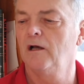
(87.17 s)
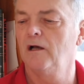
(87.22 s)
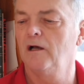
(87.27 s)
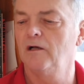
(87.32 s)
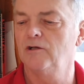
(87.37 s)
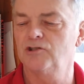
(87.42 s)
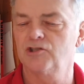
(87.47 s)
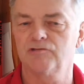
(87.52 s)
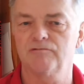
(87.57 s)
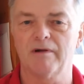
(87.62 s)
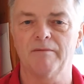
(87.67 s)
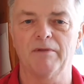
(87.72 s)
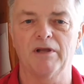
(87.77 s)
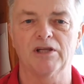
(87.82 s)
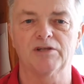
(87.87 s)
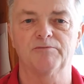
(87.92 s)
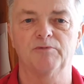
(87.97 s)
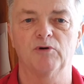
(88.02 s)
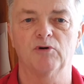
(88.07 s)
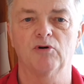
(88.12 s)

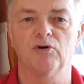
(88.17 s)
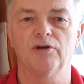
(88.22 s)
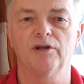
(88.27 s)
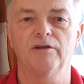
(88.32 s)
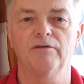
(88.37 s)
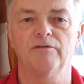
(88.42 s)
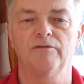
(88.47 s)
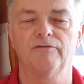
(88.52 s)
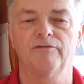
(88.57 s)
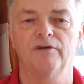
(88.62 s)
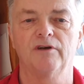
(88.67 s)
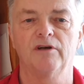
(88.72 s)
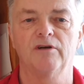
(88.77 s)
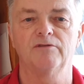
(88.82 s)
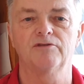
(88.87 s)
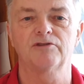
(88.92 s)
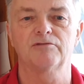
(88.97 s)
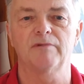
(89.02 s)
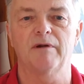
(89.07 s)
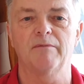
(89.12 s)
ceramics book on it, of
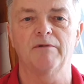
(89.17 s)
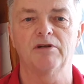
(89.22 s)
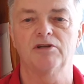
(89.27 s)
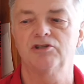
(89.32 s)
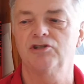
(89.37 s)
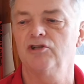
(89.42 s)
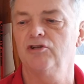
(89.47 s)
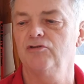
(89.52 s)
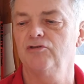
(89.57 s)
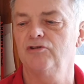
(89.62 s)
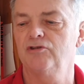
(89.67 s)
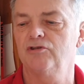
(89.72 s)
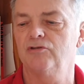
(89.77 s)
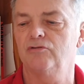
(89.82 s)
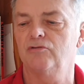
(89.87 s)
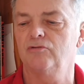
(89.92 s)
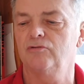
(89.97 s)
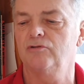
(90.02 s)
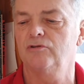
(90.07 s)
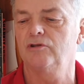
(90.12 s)
ceramics
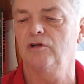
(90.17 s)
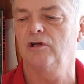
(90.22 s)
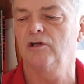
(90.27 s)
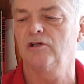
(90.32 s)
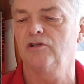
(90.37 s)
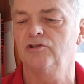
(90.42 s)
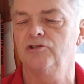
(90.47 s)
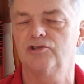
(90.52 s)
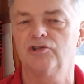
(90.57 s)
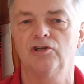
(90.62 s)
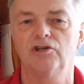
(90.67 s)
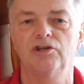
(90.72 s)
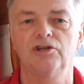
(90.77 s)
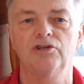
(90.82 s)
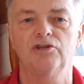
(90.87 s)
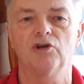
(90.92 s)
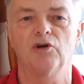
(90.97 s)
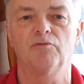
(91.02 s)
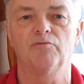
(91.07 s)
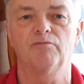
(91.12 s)
concerning
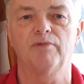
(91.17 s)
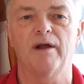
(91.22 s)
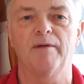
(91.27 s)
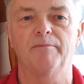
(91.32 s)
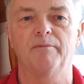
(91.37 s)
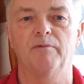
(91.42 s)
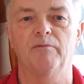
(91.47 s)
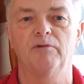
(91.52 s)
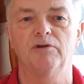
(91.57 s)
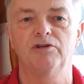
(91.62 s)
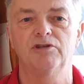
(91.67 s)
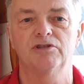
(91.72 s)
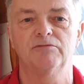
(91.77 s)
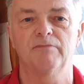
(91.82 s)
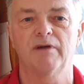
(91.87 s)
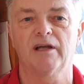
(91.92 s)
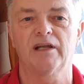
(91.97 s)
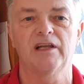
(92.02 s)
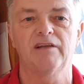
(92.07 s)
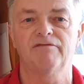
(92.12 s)
Don Bradman, which is a
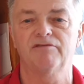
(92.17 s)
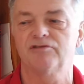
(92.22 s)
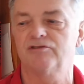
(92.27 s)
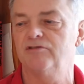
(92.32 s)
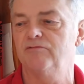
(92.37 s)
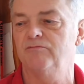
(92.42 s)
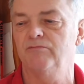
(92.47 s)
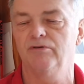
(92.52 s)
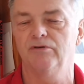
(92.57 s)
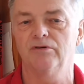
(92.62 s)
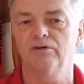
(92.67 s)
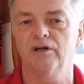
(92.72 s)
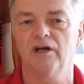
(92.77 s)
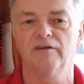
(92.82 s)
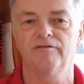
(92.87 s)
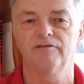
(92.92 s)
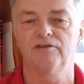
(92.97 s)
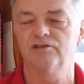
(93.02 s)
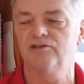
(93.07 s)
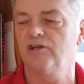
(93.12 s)
magnificent book, I
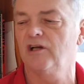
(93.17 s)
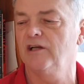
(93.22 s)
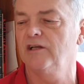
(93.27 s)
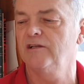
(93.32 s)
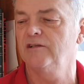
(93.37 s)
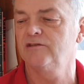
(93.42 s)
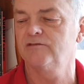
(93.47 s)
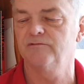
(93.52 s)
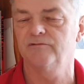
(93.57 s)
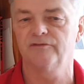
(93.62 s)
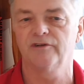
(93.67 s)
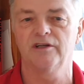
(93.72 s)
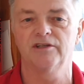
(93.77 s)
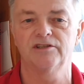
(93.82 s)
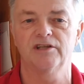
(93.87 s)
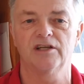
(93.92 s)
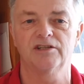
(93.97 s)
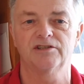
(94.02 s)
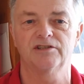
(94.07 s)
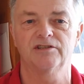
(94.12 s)
have to say. Some
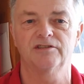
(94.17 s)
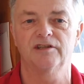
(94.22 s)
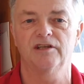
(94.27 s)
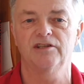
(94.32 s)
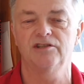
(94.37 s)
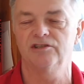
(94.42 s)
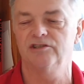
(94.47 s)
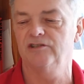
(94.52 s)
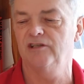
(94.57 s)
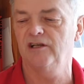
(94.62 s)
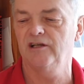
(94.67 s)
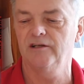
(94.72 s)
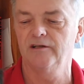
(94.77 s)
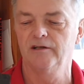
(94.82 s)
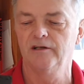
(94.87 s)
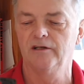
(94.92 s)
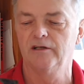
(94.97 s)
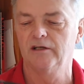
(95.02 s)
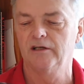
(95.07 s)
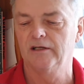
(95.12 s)
fantastic things in there,
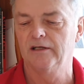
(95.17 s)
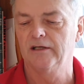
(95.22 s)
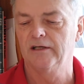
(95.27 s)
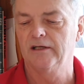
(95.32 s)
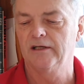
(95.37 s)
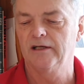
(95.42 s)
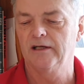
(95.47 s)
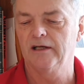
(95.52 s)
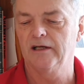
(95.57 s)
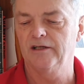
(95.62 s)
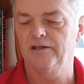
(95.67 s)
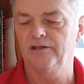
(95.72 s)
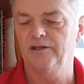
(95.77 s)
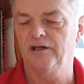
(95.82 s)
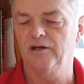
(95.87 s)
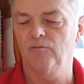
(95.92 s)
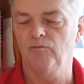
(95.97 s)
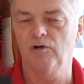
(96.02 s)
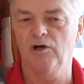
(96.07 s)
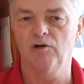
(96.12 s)
and
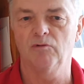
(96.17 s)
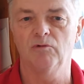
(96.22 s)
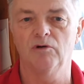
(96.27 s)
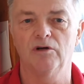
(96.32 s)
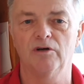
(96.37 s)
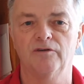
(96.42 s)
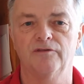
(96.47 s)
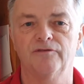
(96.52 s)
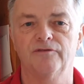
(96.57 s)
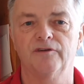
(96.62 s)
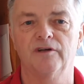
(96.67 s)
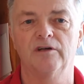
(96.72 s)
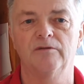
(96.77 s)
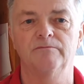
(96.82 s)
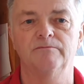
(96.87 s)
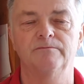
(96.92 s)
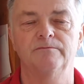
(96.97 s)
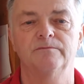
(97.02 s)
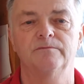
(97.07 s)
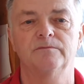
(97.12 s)
well worth
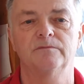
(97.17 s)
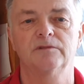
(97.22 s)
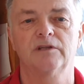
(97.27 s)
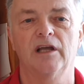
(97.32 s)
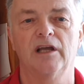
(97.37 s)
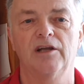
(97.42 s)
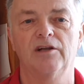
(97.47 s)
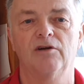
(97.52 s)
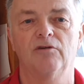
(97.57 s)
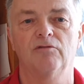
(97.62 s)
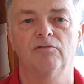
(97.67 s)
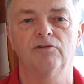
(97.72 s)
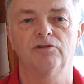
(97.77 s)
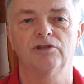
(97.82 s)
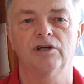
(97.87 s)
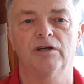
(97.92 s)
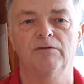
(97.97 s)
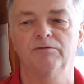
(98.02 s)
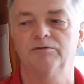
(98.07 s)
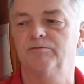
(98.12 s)
getting hold of
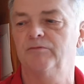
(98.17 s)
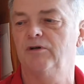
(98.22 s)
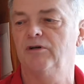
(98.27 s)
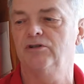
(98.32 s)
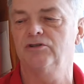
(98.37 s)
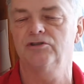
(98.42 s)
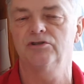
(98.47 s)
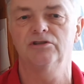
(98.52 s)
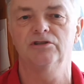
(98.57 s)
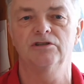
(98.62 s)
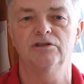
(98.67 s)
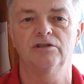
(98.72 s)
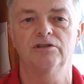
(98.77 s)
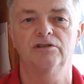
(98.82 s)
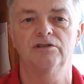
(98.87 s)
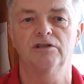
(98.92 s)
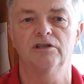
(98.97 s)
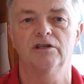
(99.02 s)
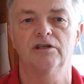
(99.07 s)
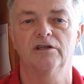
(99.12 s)
James Merchant
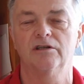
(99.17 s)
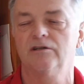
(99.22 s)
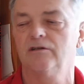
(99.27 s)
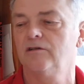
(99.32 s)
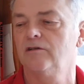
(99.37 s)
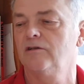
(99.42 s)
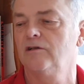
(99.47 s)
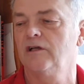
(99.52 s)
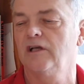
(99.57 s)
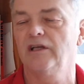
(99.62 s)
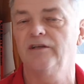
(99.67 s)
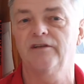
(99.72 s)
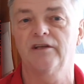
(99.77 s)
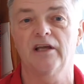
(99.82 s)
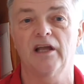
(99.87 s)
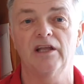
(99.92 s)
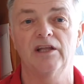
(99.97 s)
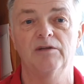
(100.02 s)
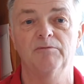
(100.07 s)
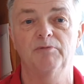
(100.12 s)
and either
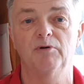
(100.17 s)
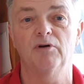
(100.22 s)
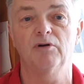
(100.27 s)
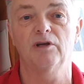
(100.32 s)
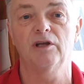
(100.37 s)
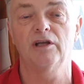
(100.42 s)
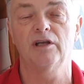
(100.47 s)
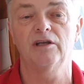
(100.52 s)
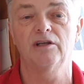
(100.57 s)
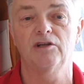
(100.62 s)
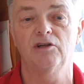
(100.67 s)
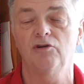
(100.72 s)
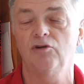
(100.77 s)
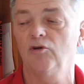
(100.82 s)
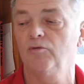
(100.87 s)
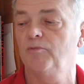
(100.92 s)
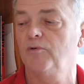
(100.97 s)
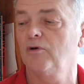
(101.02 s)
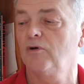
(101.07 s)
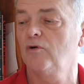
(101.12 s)
getting the book, he can do
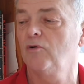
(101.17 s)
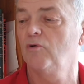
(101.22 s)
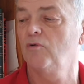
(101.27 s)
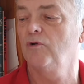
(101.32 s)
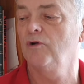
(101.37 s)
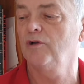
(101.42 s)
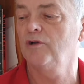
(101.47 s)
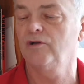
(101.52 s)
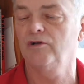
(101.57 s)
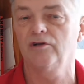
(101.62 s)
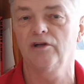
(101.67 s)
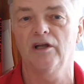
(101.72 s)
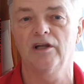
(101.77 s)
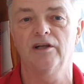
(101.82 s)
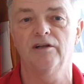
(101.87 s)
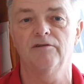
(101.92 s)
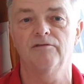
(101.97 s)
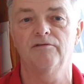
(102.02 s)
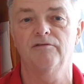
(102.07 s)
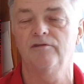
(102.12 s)
your book, or you can get a